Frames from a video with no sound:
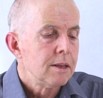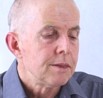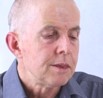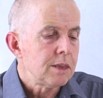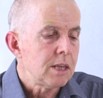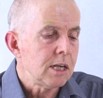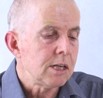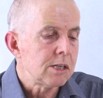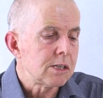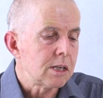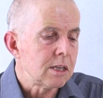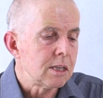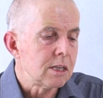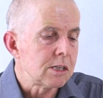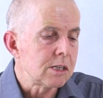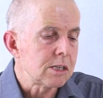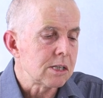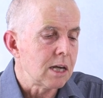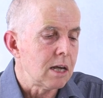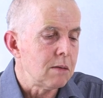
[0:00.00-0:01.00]
These are the
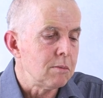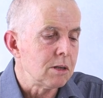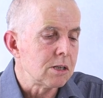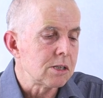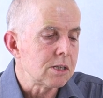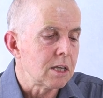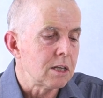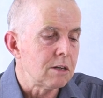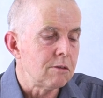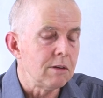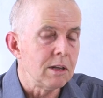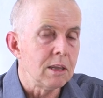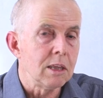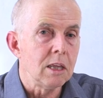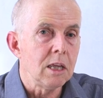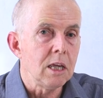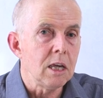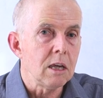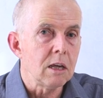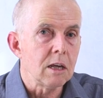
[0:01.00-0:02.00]
statements that are in
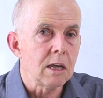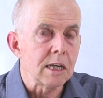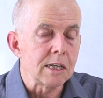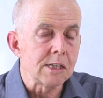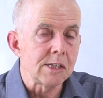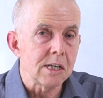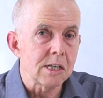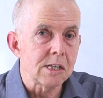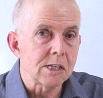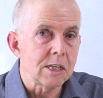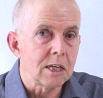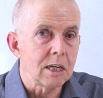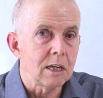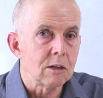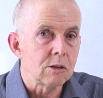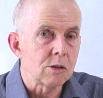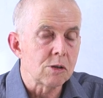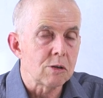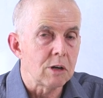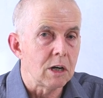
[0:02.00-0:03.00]
the existing
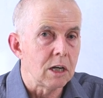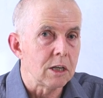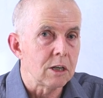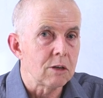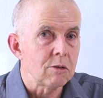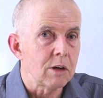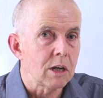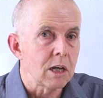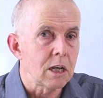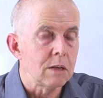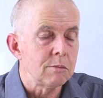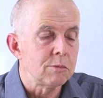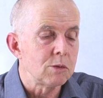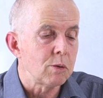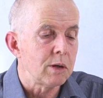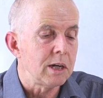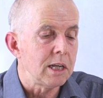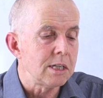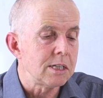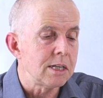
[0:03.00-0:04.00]
Australian curriculum
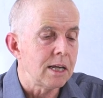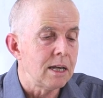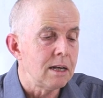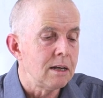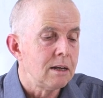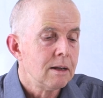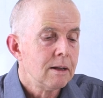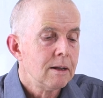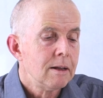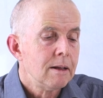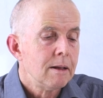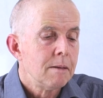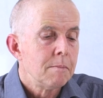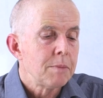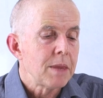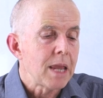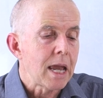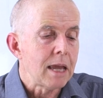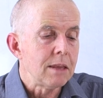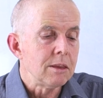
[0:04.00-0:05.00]
2010
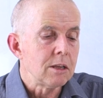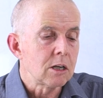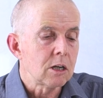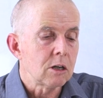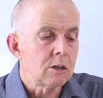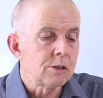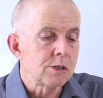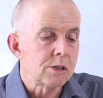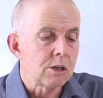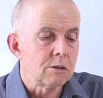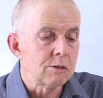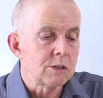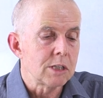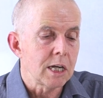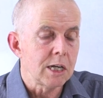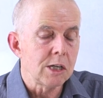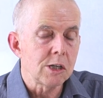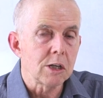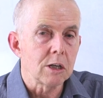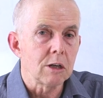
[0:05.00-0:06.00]
and the
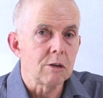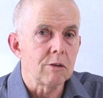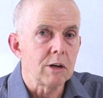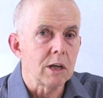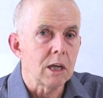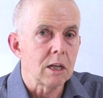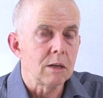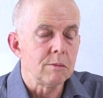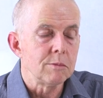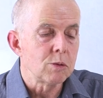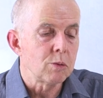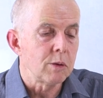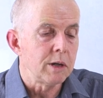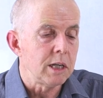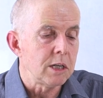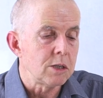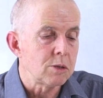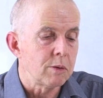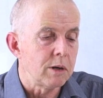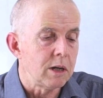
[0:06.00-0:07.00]
consultation curriculum
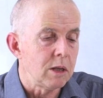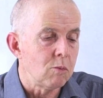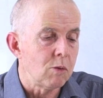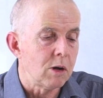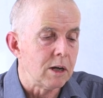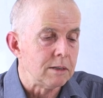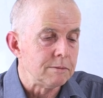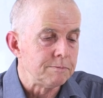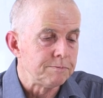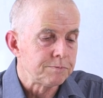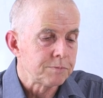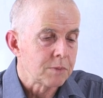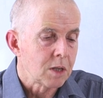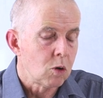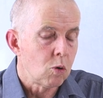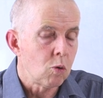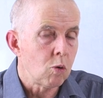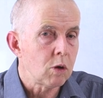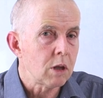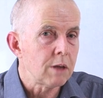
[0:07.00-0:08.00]
2021.
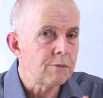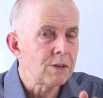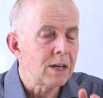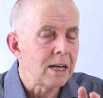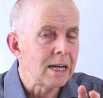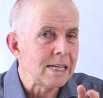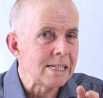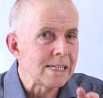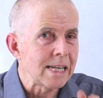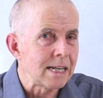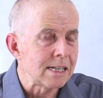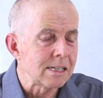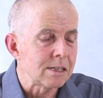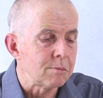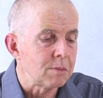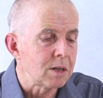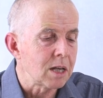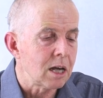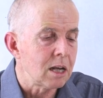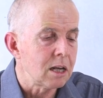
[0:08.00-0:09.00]
All I've done is add
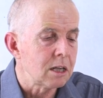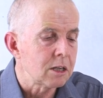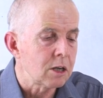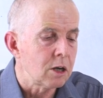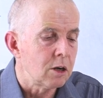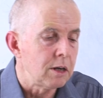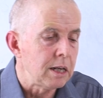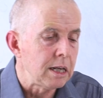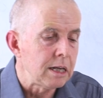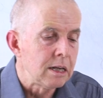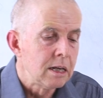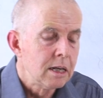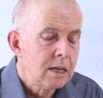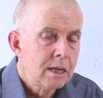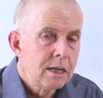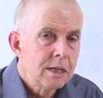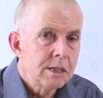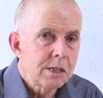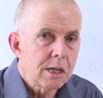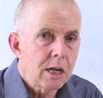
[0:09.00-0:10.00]
some colour coding
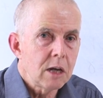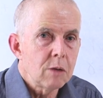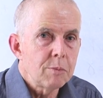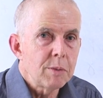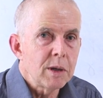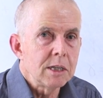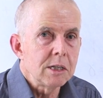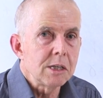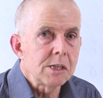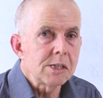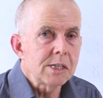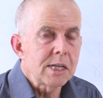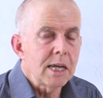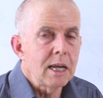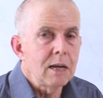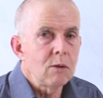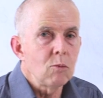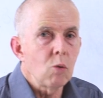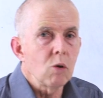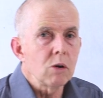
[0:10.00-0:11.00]
to help
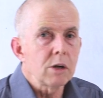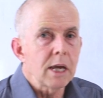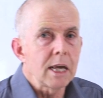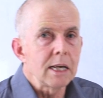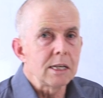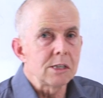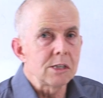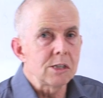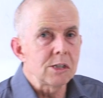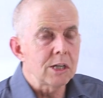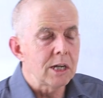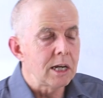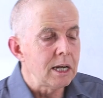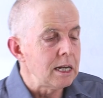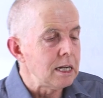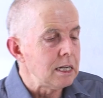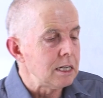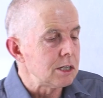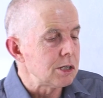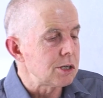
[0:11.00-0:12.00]
understand what has
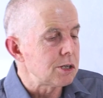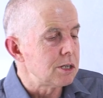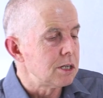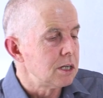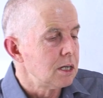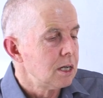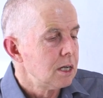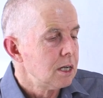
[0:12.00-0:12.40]
changed.